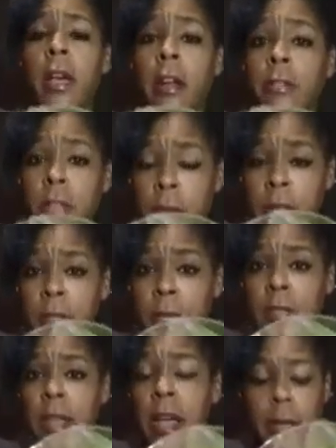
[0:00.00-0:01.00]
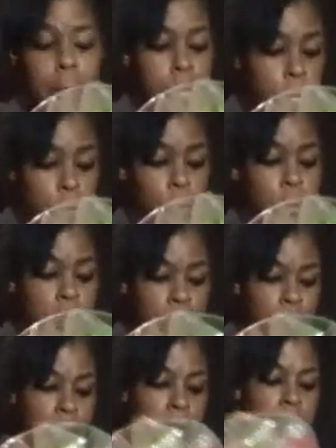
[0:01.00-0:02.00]
And I'll tell you this, I am a huge
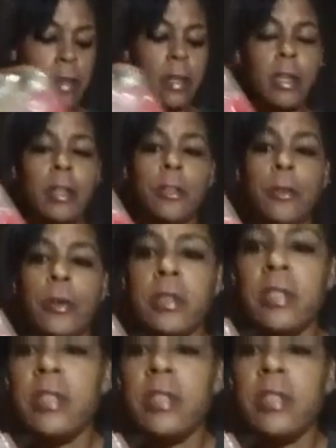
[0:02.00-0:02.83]
fan. You can